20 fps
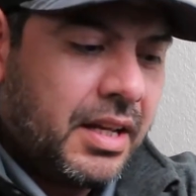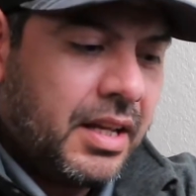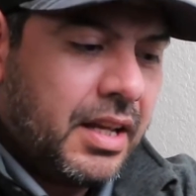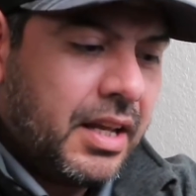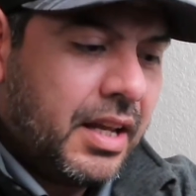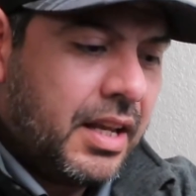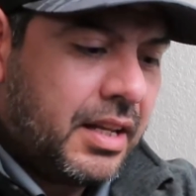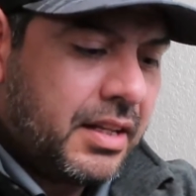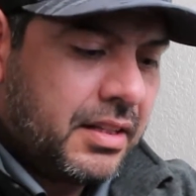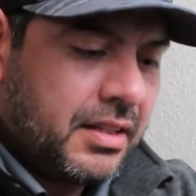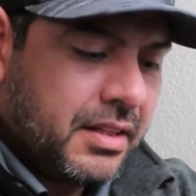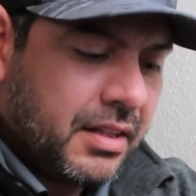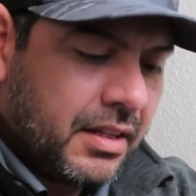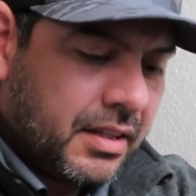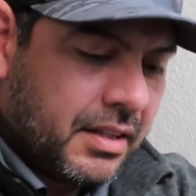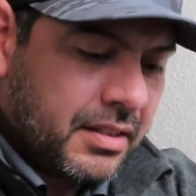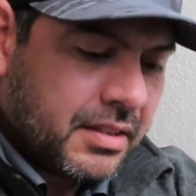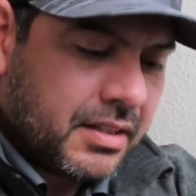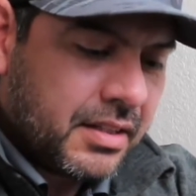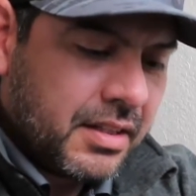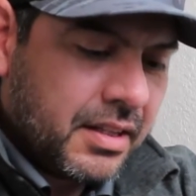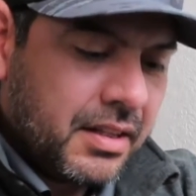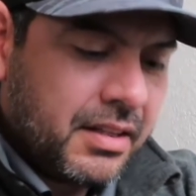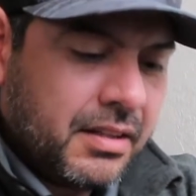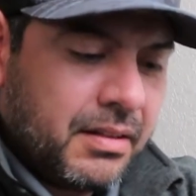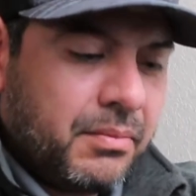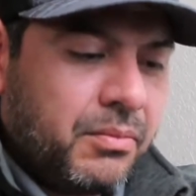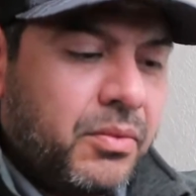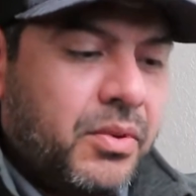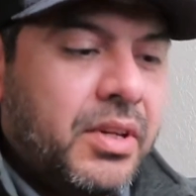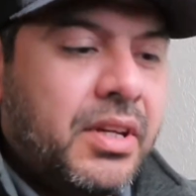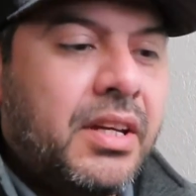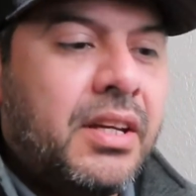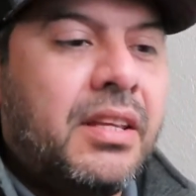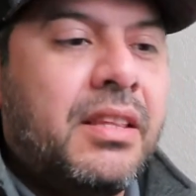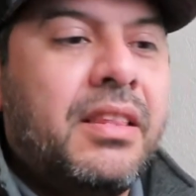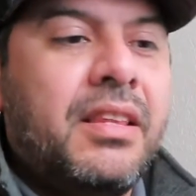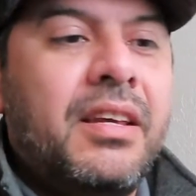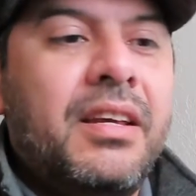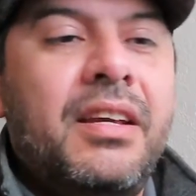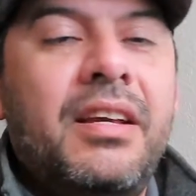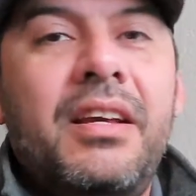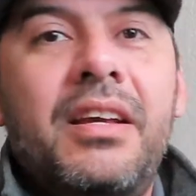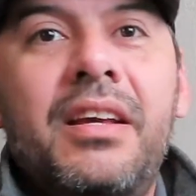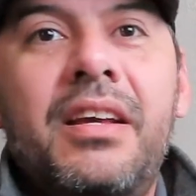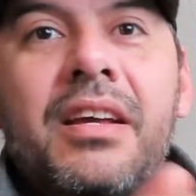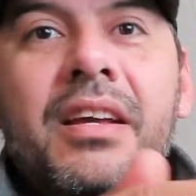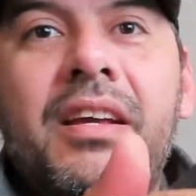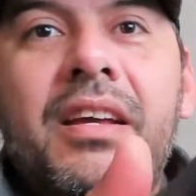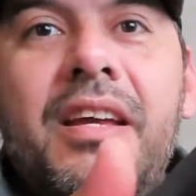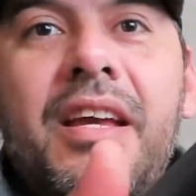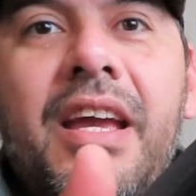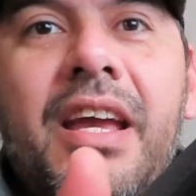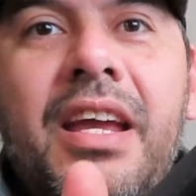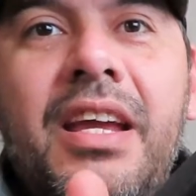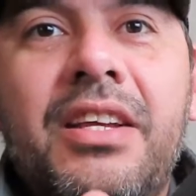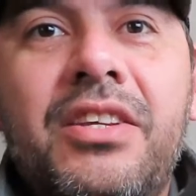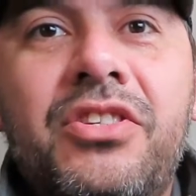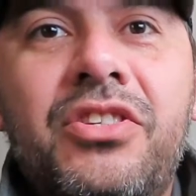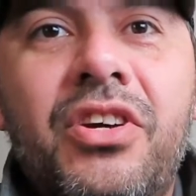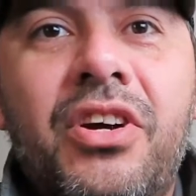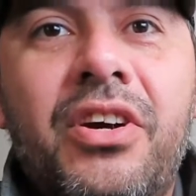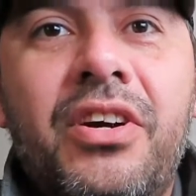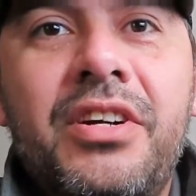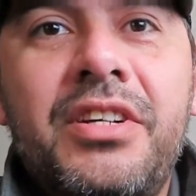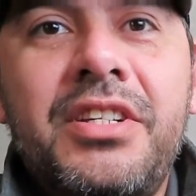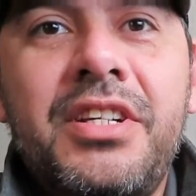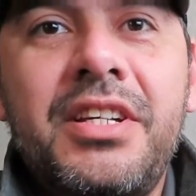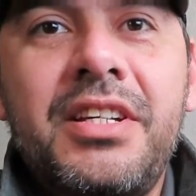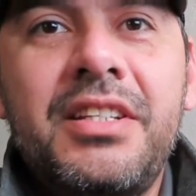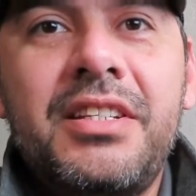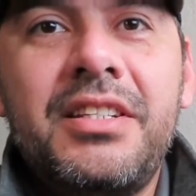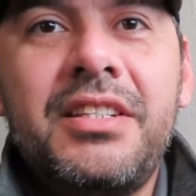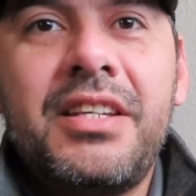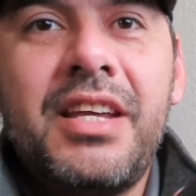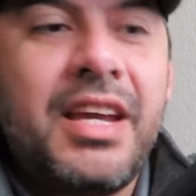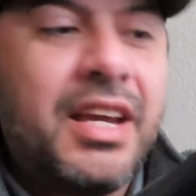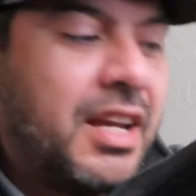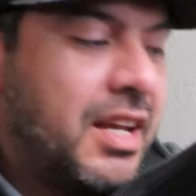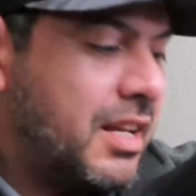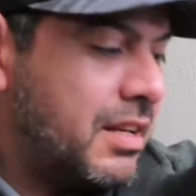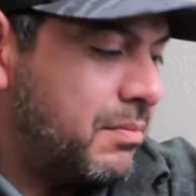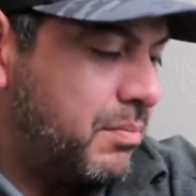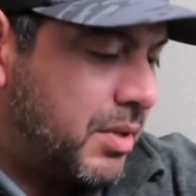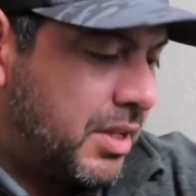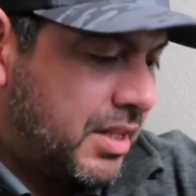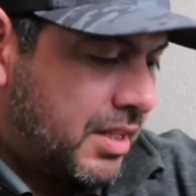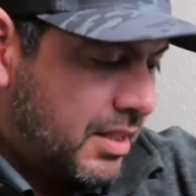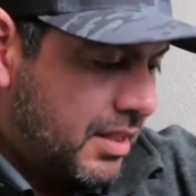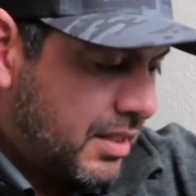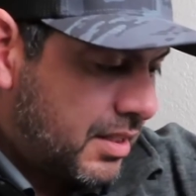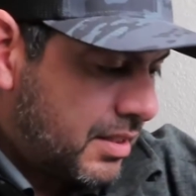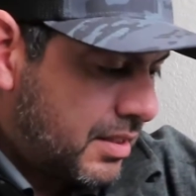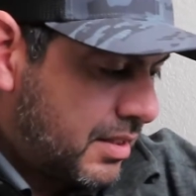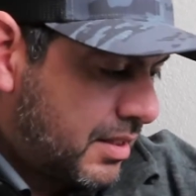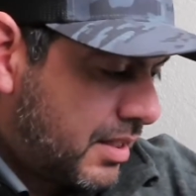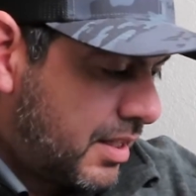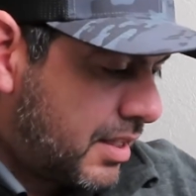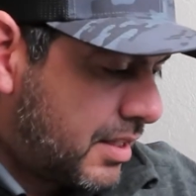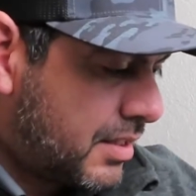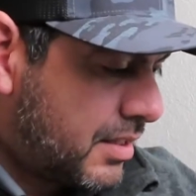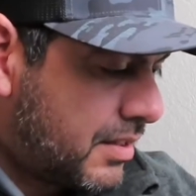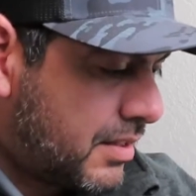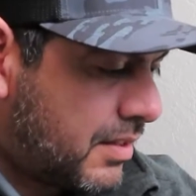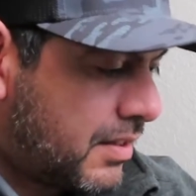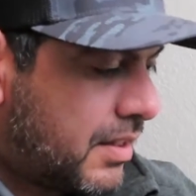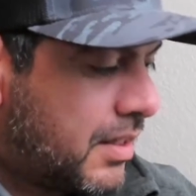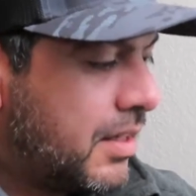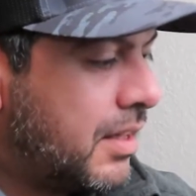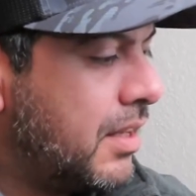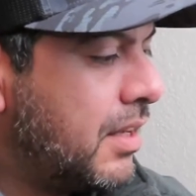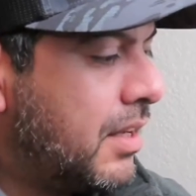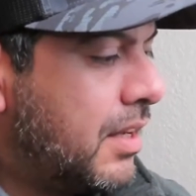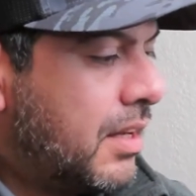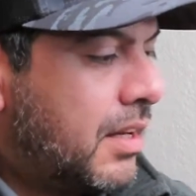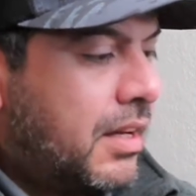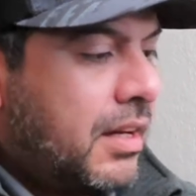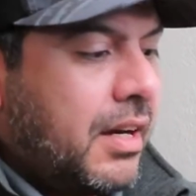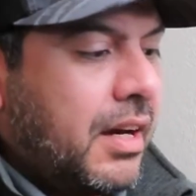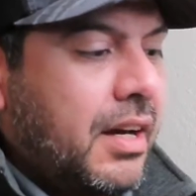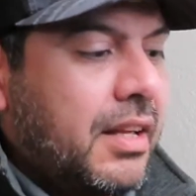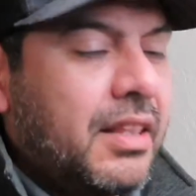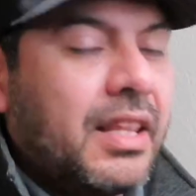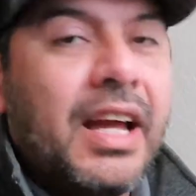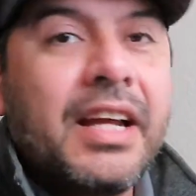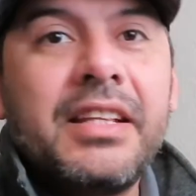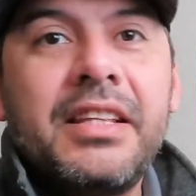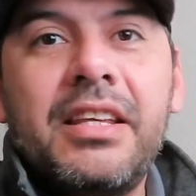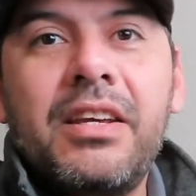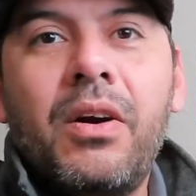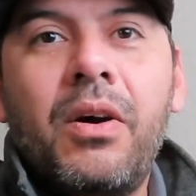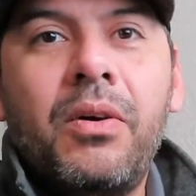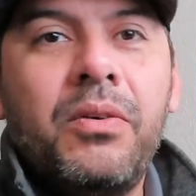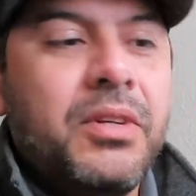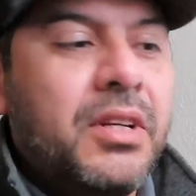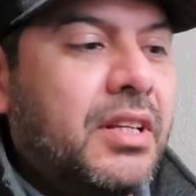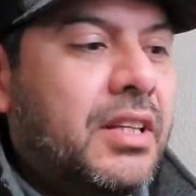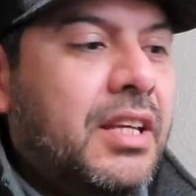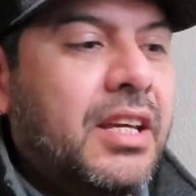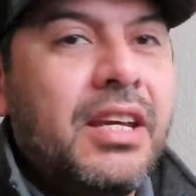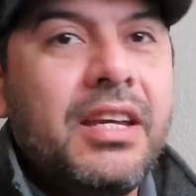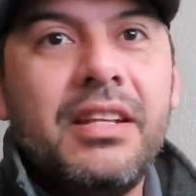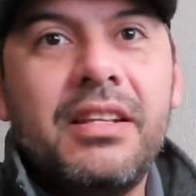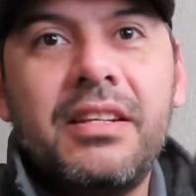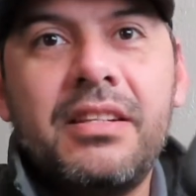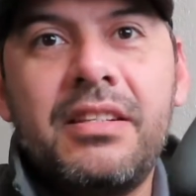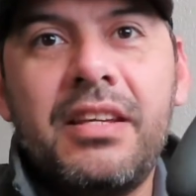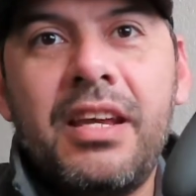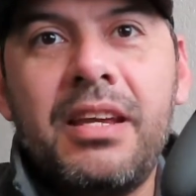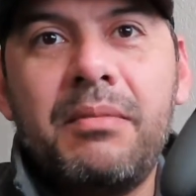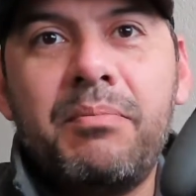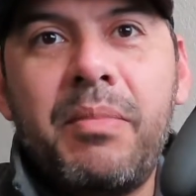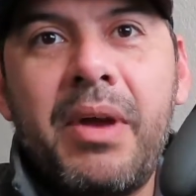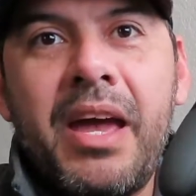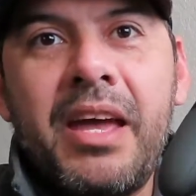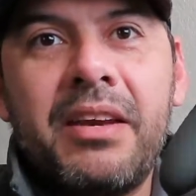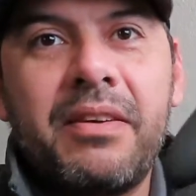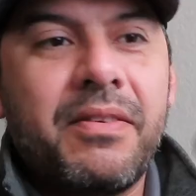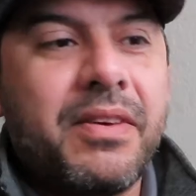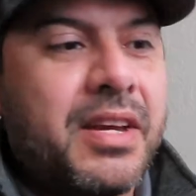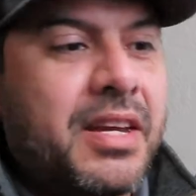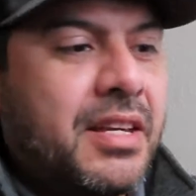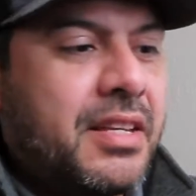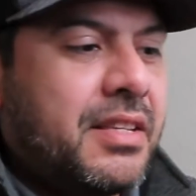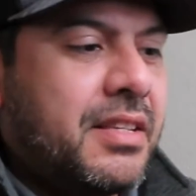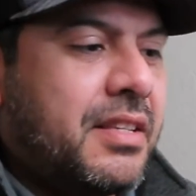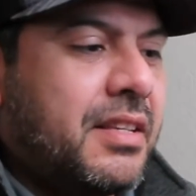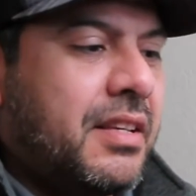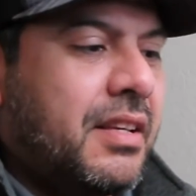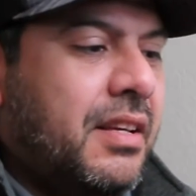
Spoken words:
It does come with a charging stand, because this one, unlike the old Elite that take batteries,